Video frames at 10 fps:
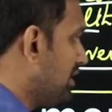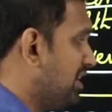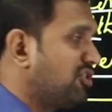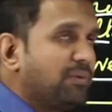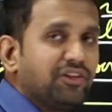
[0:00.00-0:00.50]
will
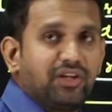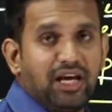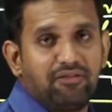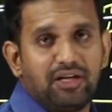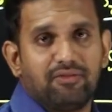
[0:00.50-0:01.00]
displace
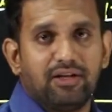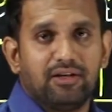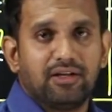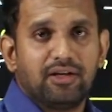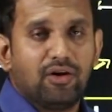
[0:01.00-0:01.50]
everyone.
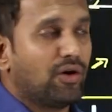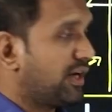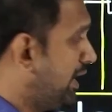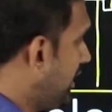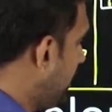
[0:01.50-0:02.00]

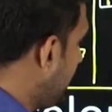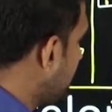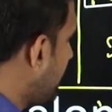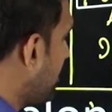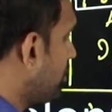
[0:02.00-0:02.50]
Okay,
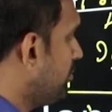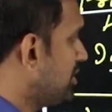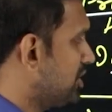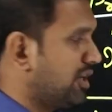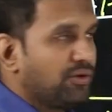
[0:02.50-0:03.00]
inta varaku
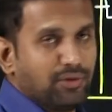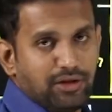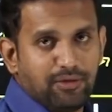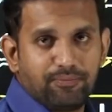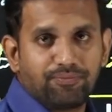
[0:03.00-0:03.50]
manchigane
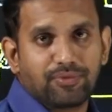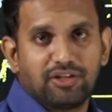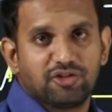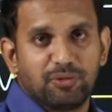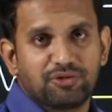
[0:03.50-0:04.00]
undi
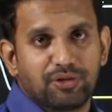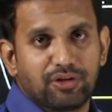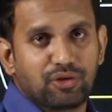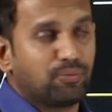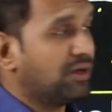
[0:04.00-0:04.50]
displacement
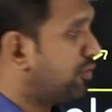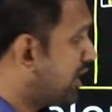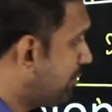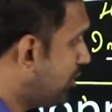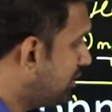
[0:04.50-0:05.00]
varaku. But what
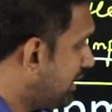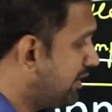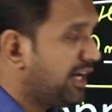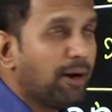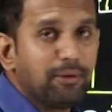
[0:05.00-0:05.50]
about the
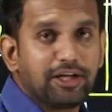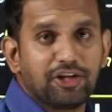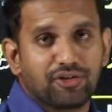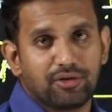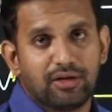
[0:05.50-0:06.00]

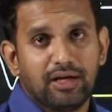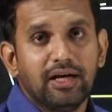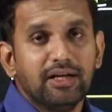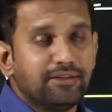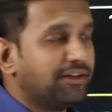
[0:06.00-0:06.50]
rehabilitation?
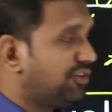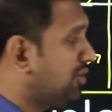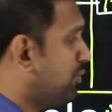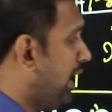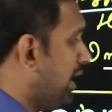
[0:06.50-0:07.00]
This
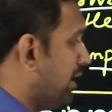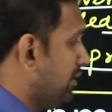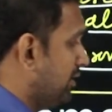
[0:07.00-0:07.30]
is where